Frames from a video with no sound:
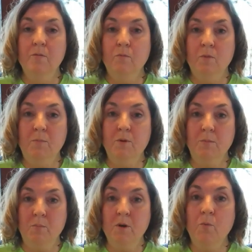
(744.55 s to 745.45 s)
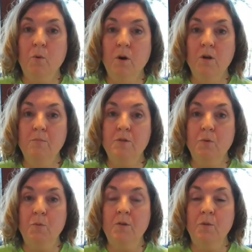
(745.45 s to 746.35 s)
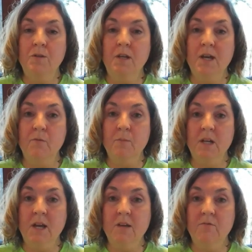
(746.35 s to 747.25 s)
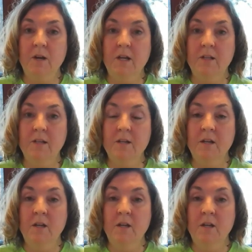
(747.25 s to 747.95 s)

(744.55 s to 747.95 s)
We put a brick wall between what the government can regulate,